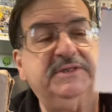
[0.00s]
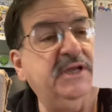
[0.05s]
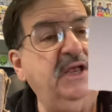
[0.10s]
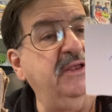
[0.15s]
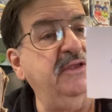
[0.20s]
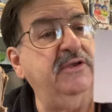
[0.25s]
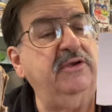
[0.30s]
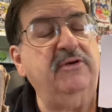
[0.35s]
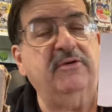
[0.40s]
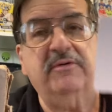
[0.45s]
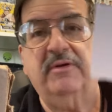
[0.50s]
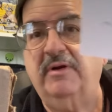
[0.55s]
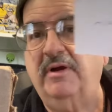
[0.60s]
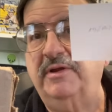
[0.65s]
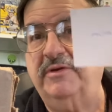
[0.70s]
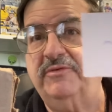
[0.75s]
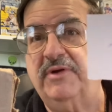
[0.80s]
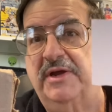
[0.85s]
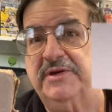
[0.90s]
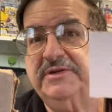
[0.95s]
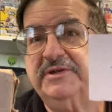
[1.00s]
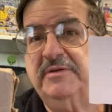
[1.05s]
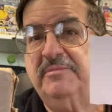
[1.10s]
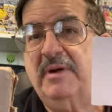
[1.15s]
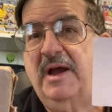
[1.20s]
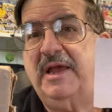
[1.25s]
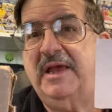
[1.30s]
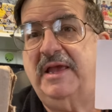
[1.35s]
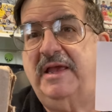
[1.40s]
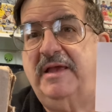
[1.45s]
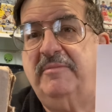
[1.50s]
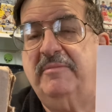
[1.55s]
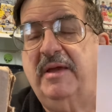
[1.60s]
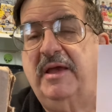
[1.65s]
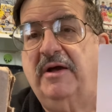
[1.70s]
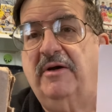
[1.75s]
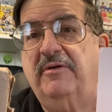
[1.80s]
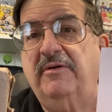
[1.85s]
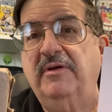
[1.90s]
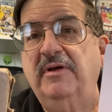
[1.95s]
send your address to my
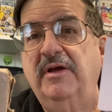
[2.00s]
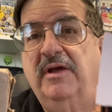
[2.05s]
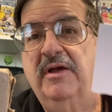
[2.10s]
email,